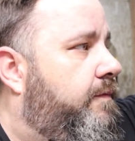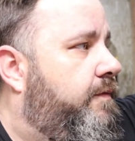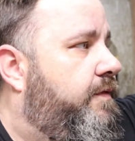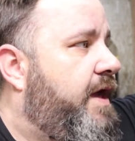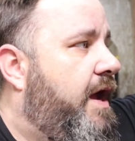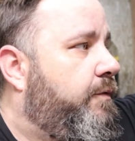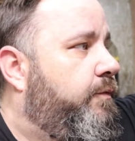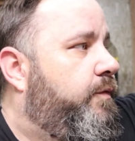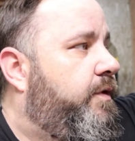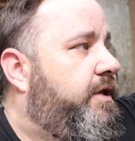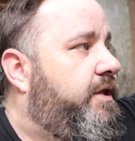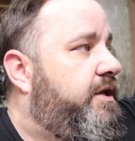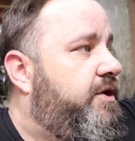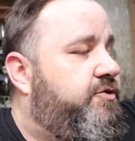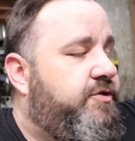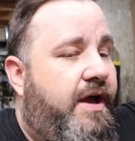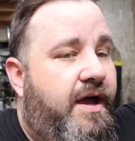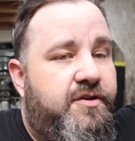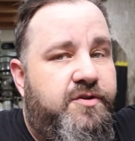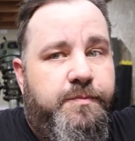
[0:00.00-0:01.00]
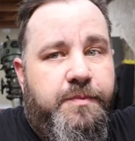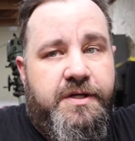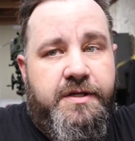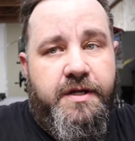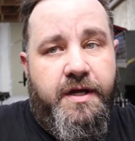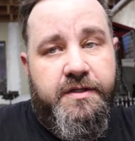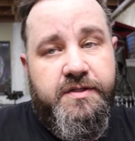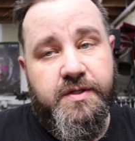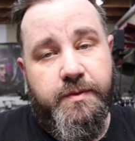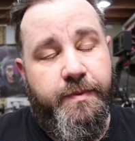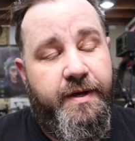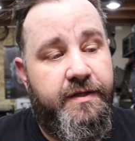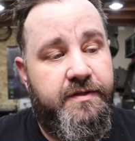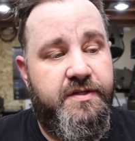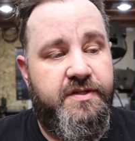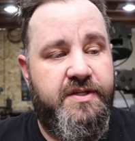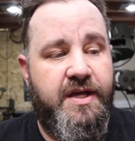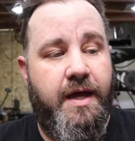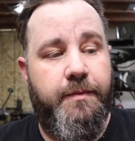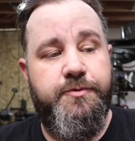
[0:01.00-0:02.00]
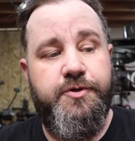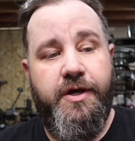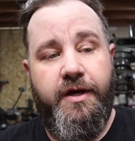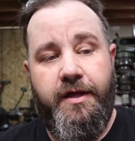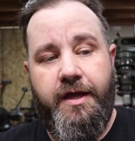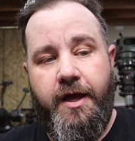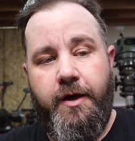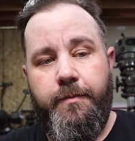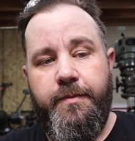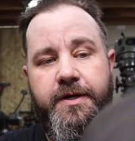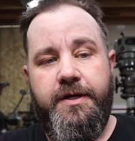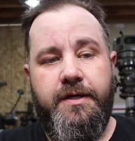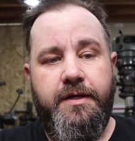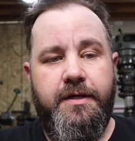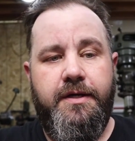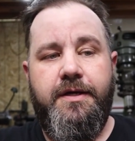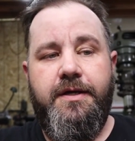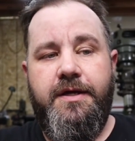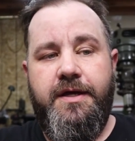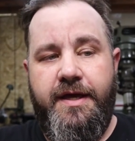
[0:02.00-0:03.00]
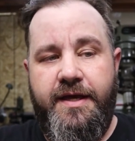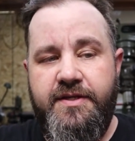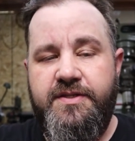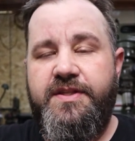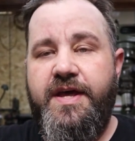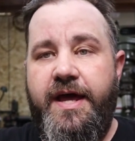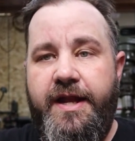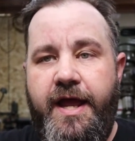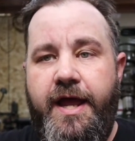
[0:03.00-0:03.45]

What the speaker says: that really drives me nuts about this OPTREL helmet is that